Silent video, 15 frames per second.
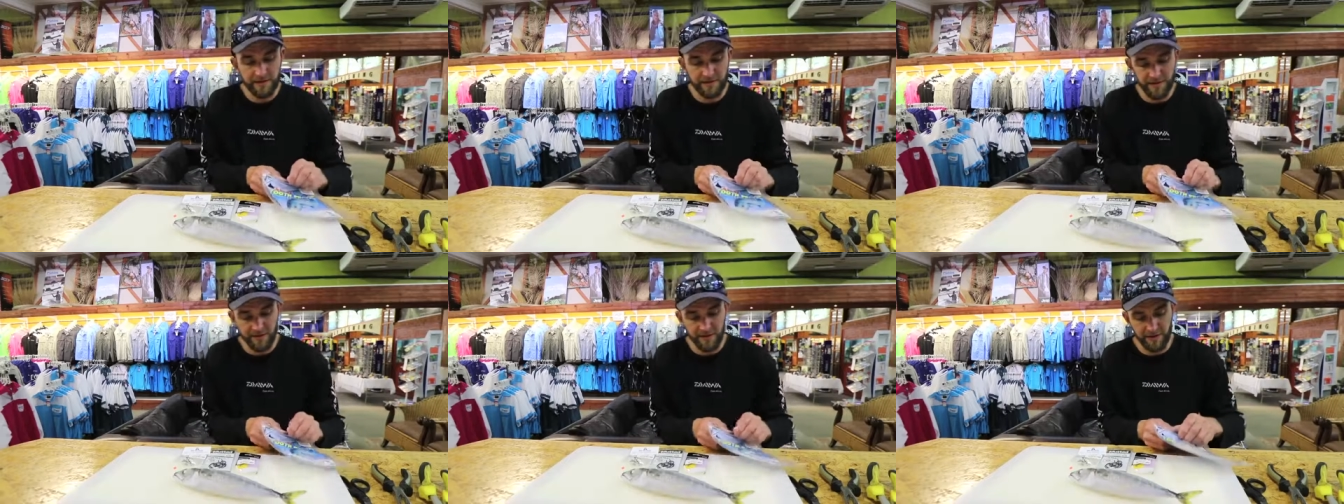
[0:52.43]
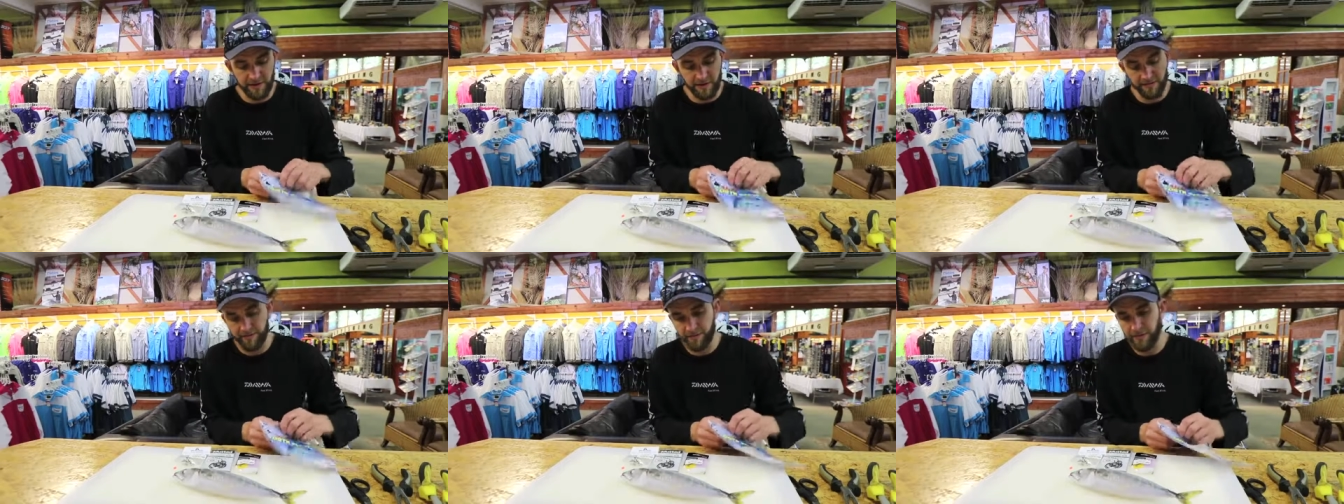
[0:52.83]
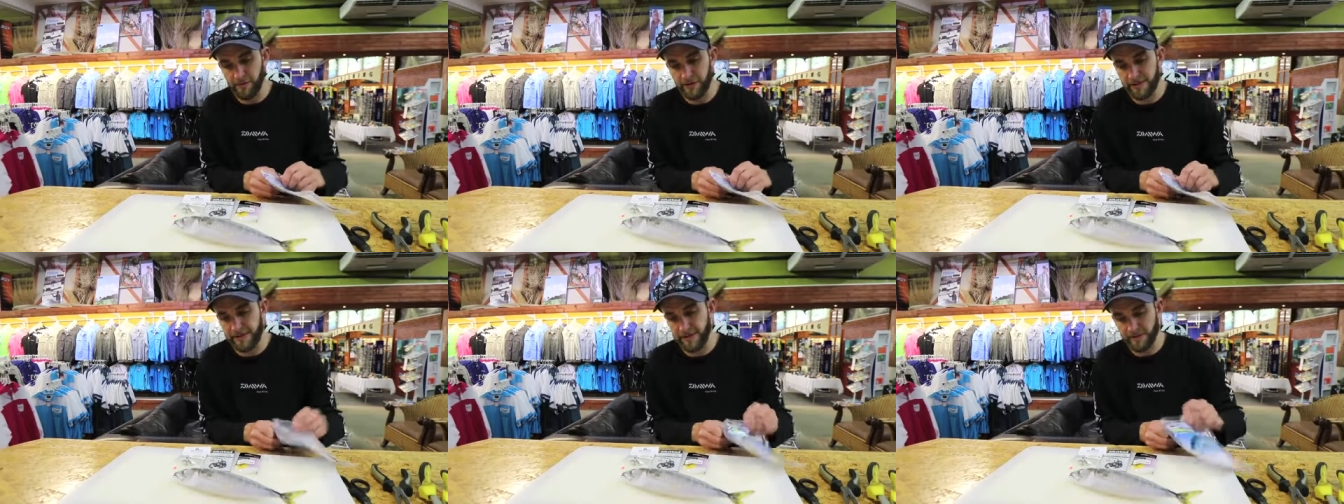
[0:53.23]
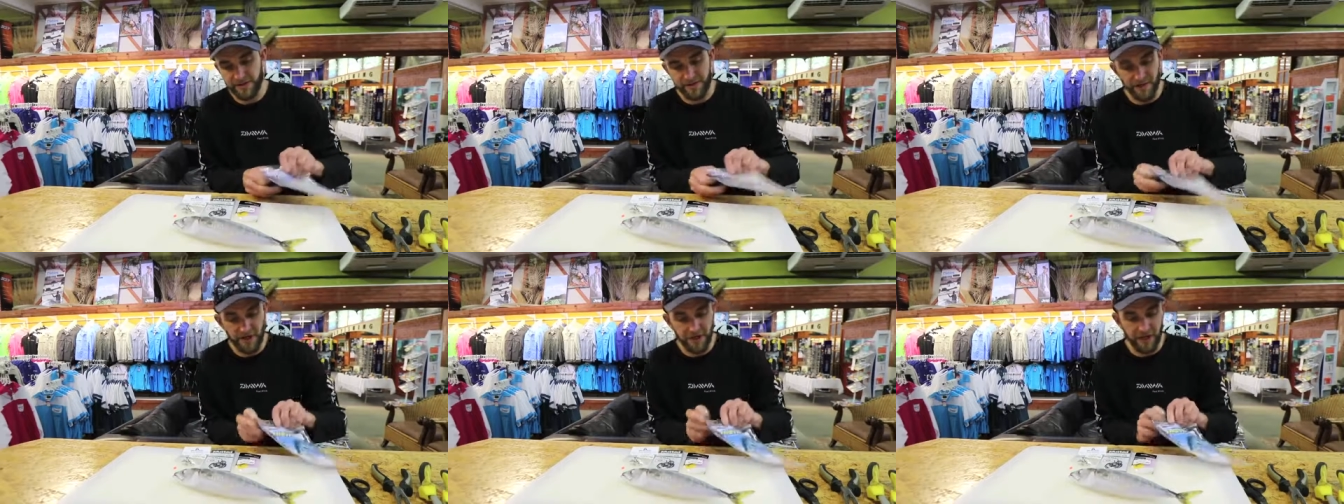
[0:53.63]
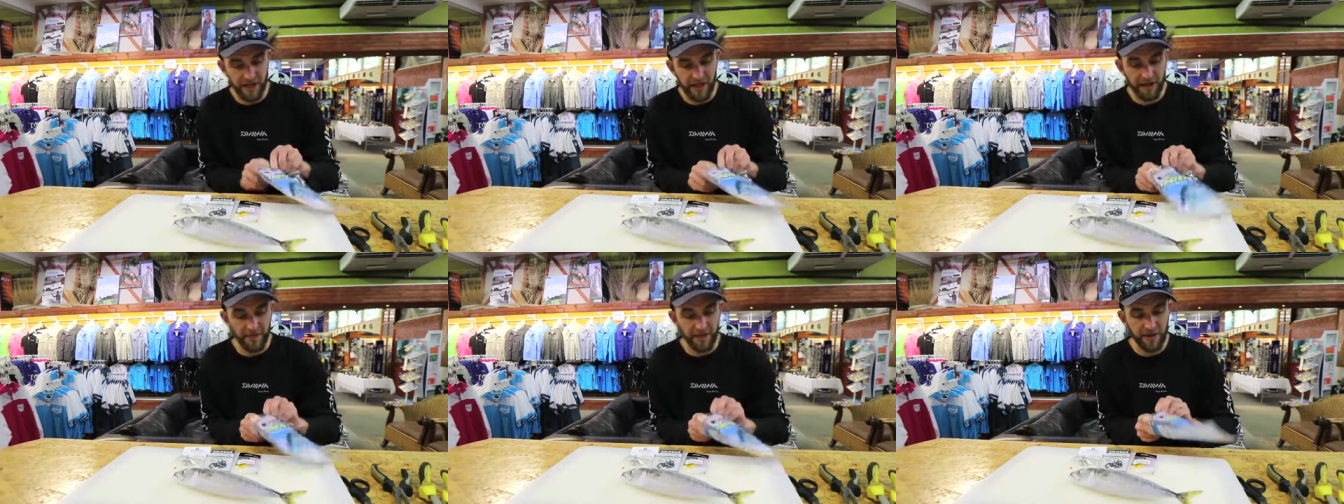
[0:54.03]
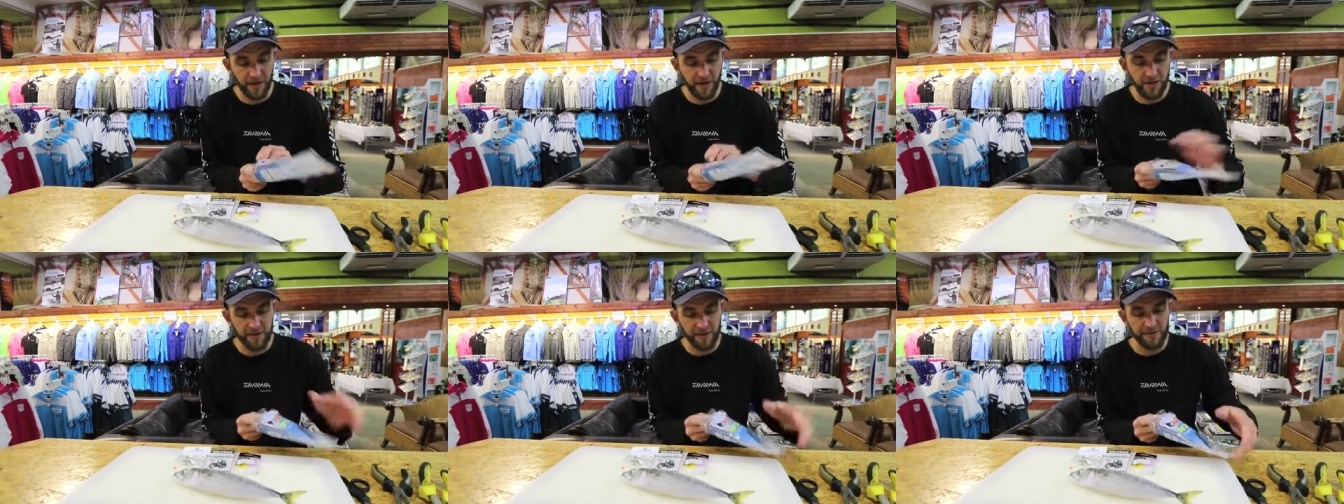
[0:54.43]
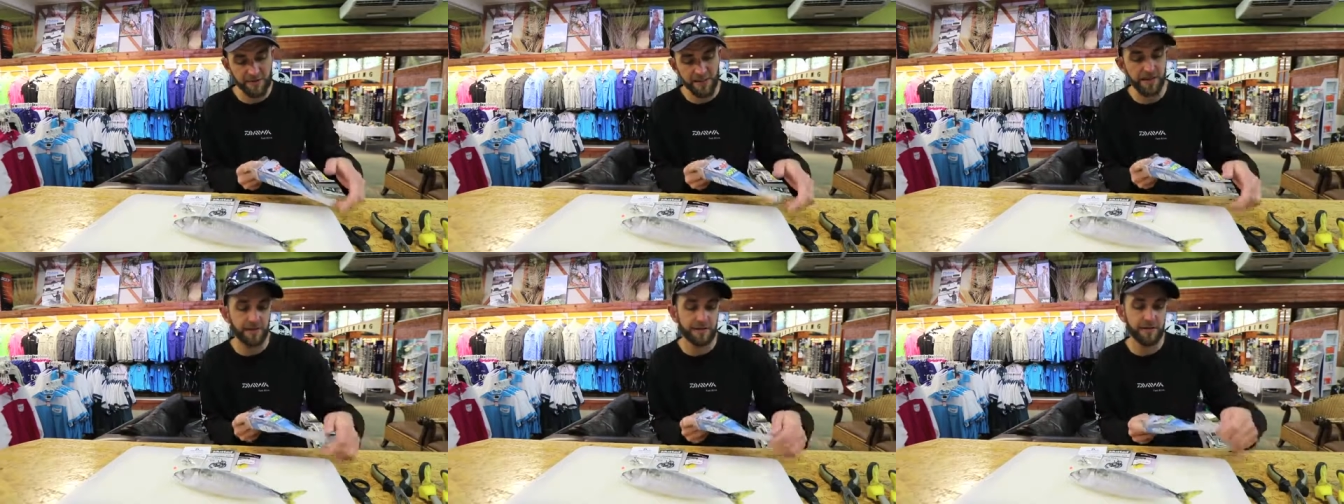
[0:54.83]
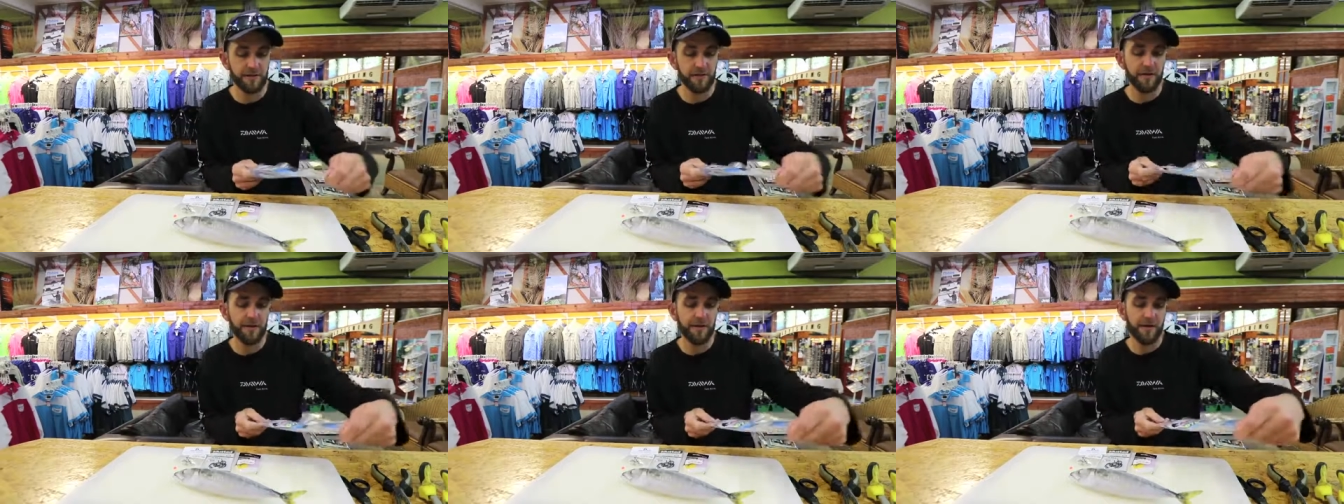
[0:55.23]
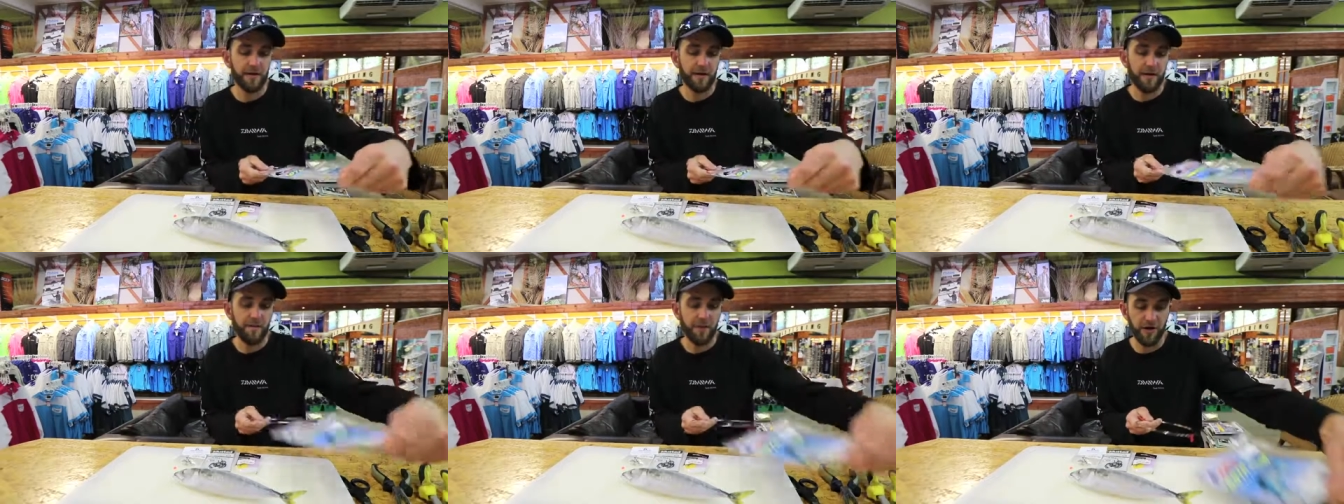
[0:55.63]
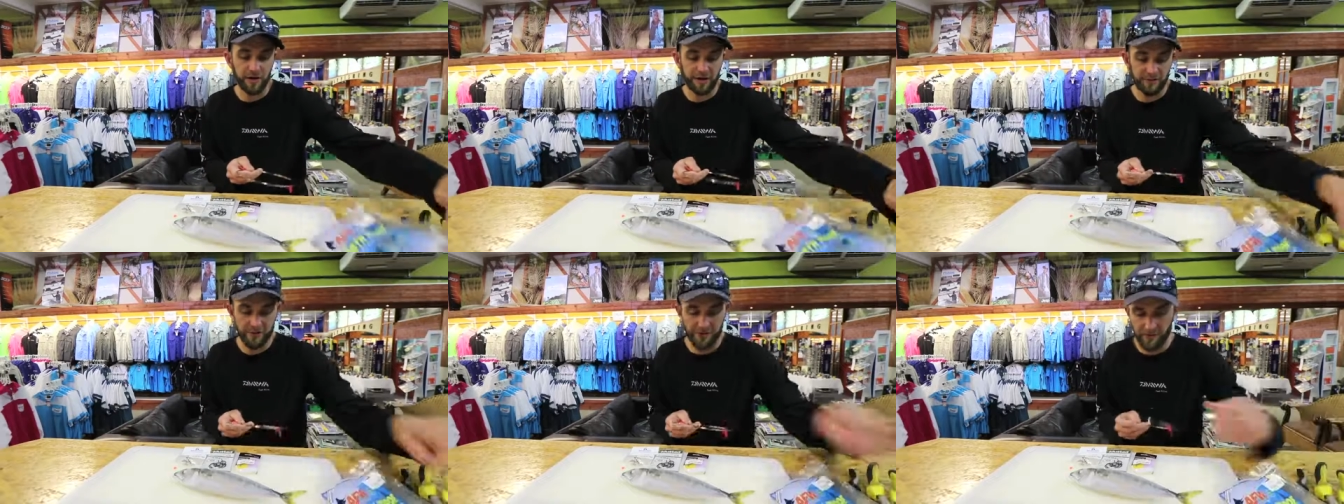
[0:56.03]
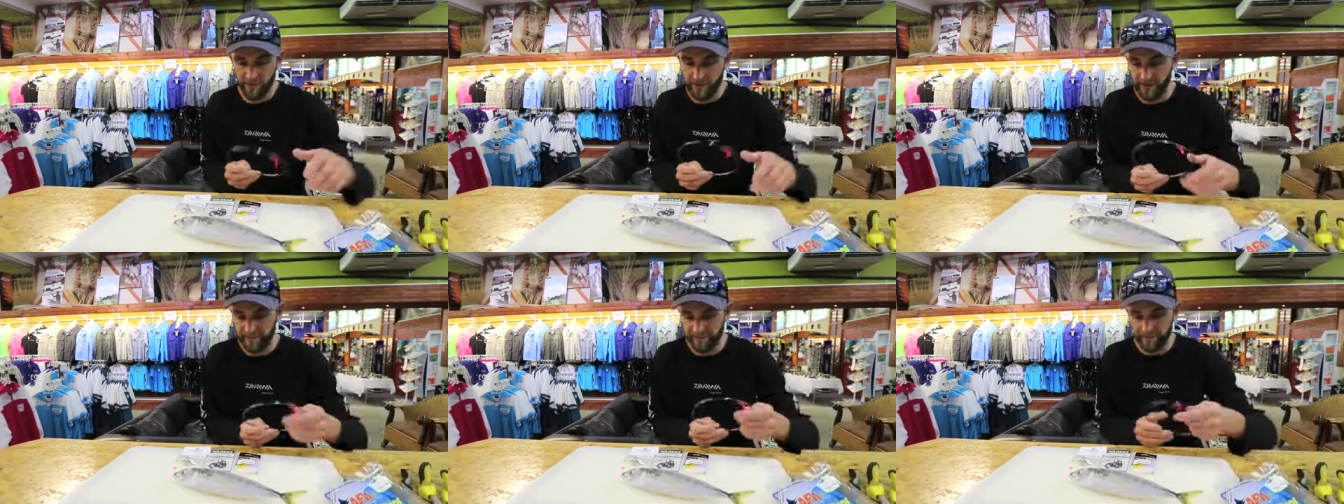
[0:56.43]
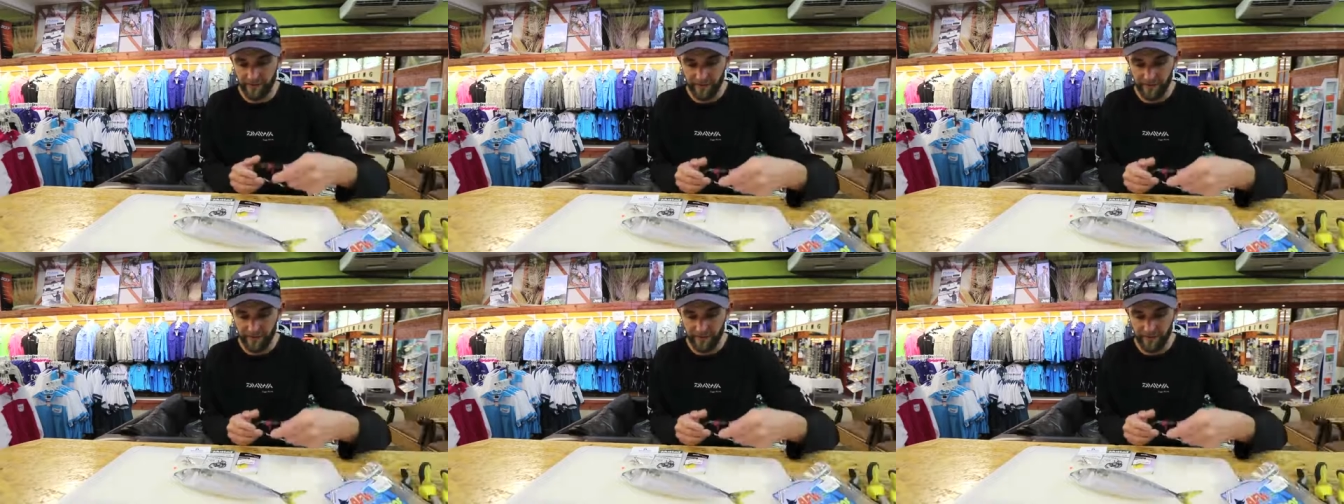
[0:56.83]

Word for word: So for this demonstration, I'm going to use number six American fishing wire.